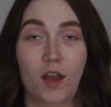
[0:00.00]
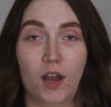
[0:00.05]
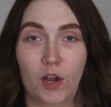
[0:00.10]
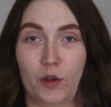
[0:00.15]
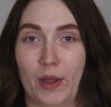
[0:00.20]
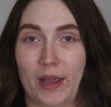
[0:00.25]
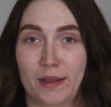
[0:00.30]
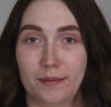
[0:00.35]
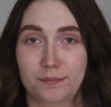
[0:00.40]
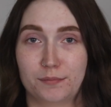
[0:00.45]

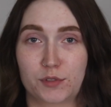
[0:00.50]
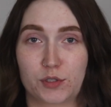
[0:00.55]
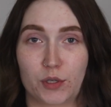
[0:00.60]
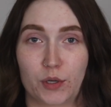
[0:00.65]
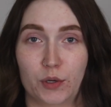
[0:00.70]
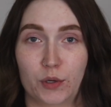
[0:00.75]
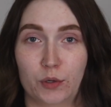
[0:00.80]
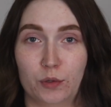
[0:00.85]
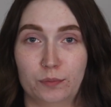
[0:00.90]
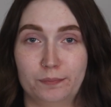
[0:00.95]
Okay,
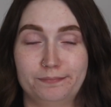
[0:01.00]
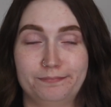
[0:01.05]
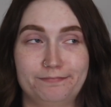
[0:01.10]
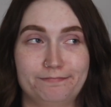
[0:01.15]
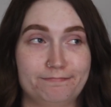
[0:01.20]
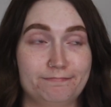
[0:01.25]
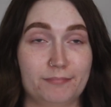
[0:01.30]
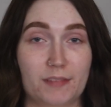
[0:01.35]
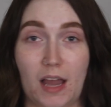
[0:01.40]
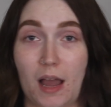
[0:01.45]
so
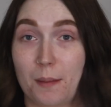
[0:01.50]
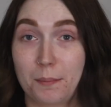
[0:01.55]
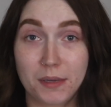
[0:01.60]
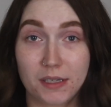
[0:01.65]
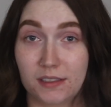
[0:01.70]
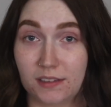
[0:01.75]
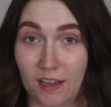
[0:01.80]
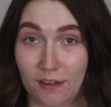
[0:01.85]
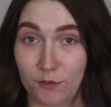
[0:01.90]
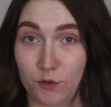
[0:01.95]
I'm
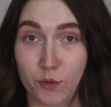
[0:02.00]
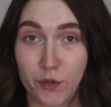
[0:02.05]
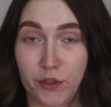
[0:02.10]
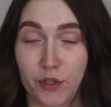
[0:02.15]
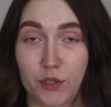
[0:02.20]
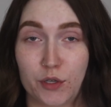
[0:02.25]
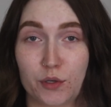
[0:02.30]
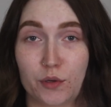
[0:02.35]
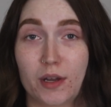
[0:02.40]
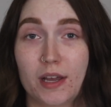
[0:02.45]
gonna level with
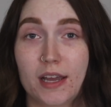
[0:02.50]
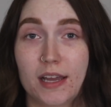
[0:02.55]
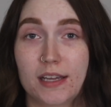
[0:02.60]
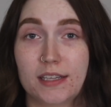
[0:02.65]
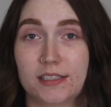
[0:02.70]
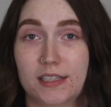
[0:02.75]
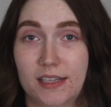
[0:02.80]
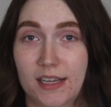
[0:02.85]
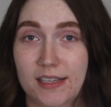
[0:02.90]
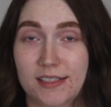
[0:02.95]
you.
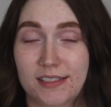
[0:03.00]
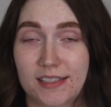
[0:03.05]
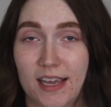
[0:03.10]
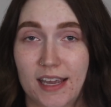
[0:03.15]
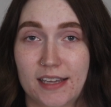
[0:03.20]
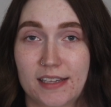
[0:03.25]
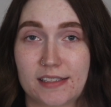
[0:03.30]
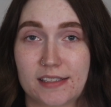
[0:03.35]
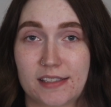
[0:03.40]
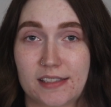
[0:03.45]
Today's
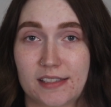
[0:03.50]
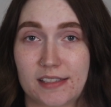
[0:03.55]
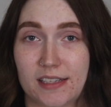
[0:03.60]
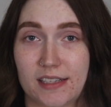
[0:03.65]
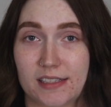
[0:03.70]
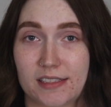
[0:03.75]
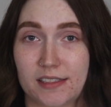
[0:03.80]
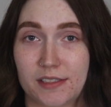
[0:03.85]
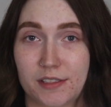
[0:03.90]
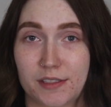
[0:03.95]
case
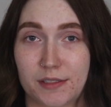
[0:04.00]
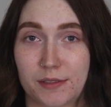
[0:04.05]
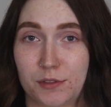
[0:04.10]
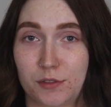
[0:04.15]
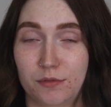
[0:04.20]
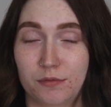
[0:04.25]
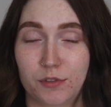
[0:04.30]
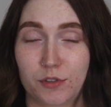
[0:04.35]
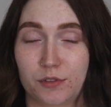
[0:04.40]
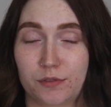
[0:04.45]
is
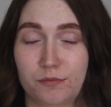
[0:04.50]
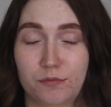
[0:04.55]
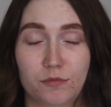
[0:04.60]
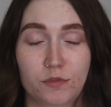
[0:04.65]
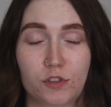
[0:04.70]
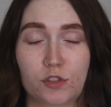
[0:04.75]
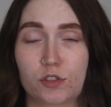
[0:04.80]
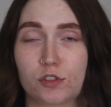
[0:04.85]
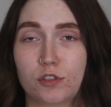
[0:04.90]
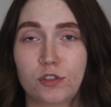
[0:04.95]

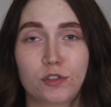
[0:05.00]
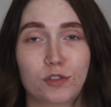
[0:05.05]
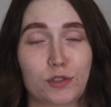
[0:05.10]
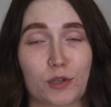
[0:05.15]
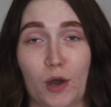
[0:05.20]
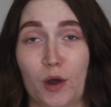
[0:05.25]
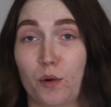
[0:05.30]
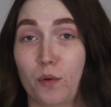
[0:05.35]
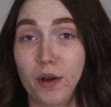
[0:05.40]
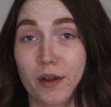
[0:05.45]

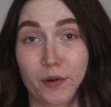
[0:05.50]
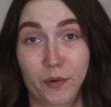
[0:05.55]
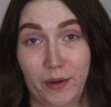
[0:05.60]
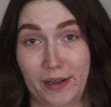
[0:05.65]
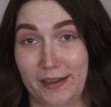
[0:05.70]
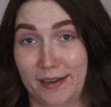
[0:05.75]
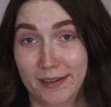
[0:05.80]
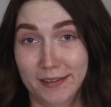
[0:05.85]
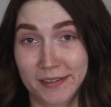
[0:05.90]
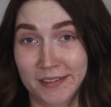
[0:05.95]
so
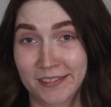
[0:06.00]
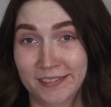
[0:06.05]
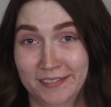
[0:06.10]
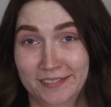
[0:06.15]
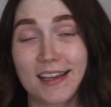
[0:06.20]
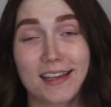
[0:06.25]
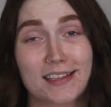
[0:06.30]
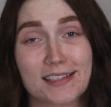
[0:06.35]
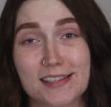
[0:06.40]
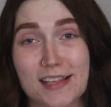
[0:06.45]
annoying.
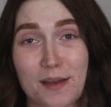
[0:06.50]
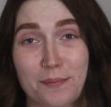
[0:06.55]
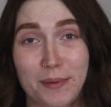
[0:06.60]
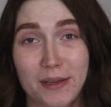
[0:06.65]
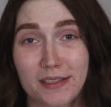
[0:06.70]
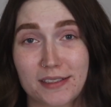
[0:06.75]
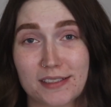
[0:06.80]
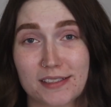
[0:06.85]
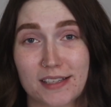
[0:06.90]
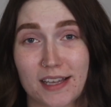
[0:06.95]
Is that
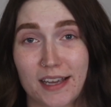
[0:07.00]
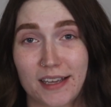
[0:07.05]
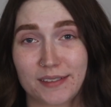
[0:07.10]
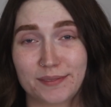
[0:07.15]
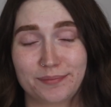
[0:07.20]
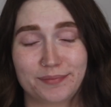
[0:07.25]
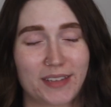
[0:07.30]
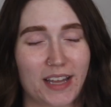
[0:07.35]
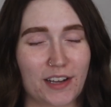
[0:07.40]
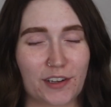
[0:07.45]
bad to
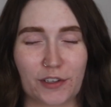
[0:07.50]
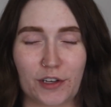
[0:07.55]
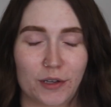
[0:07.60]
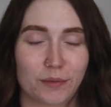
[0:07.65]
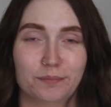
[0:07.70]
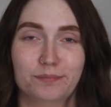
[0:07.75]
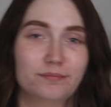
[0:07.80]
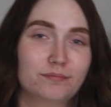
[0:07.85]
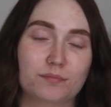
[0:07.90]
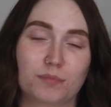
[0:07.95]
say? I don't
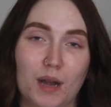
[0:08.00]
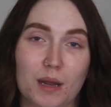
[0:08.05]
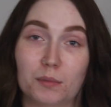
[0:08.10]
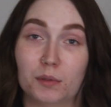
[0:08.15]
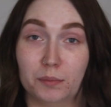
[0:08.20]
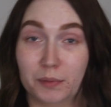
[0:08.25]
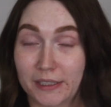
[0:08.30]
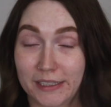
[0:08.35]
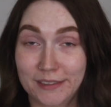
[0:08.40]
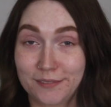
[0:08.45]
know,
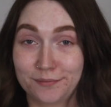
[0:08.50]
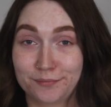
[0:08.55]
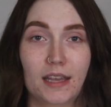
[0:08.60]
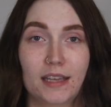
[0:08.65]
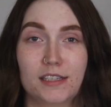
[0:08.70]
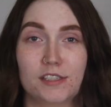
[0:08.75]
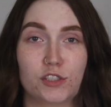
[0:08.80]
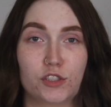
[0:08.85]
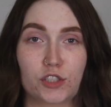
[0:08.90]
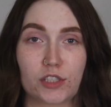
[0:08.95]
probably.
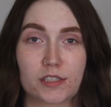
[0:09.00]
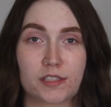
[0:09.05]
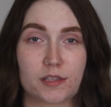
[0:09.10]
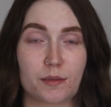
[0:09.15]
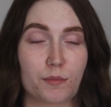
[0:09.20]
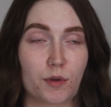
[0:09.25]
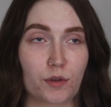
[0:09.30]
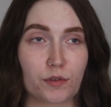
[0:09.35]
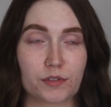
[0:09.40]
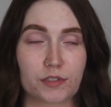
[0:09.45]
It is just the
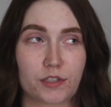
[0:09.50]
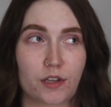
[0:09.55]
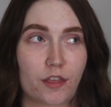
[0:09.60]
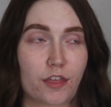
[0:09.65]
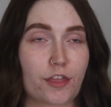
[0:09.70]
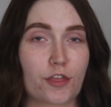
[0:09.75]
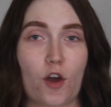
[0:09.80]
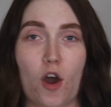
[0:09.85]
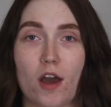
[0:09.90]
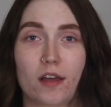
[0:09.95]
most
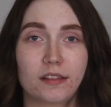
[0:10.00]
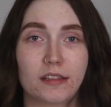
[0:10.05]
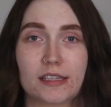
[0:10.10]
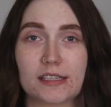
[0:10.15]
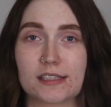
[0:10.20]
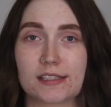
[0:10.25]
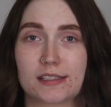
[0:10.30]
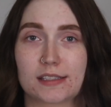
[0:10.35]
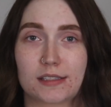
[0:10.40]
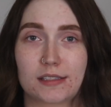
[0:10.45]

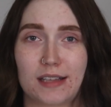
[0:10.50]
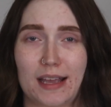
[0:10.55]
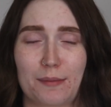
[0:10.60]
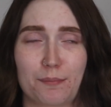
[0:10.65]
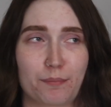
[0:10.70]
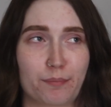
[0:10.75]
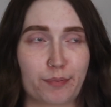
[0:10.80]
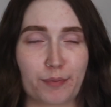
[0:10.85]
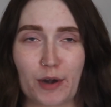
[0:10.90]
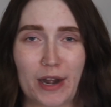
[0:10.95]
thoughtless,
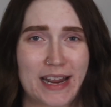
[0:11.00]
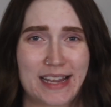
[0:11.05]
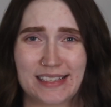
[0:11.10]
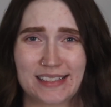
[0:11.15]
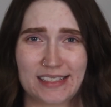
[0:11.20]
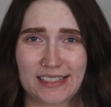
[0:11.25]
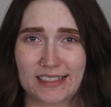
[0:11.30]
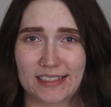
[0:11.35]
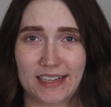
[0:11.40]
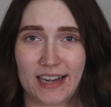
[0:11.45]

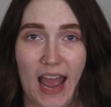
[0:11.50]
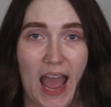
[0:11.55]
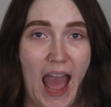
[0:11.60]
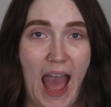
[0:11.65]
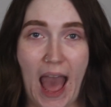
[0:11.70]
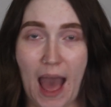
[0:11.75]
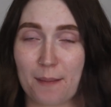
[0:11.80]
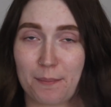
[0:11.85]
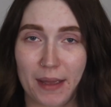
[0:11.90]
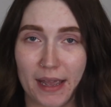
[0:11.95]
brazen,
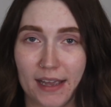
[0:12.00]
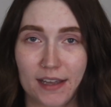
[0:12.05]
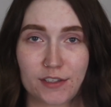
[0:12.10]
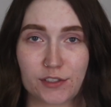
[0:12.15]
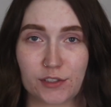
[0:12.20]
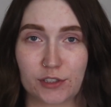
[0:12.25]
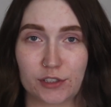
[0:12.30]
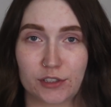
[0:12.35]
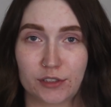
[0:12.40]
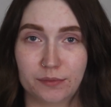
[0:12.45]

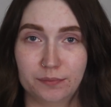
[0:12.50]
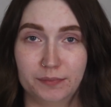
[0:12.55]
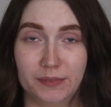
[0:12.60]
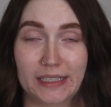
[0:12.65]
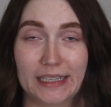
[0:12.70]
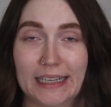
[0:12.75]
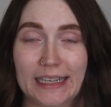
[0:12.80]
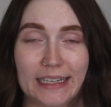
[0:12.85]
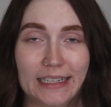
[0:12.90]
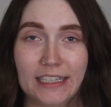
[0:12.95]
haphazard,
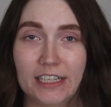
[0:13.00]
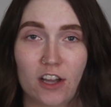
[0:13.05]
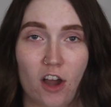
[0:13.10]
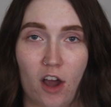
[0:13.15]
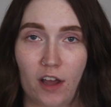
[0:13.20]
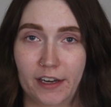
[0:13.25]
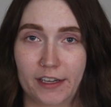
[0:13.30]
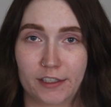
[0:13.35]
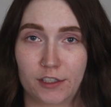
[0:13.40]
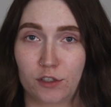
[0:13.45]

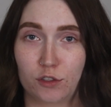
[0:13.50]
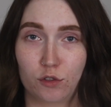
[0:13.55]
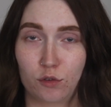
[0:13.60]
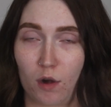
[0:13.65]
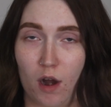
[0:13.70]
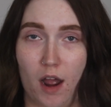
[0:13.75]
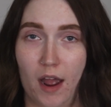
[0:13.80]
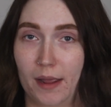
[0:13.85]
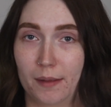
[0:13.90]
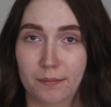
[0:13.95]
idiotic
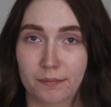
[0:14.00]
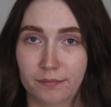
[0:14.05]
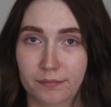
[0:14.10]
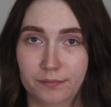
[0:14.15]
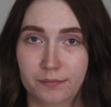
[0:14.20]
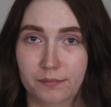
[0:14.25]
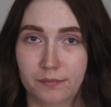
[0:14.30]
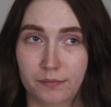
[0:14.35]
crime.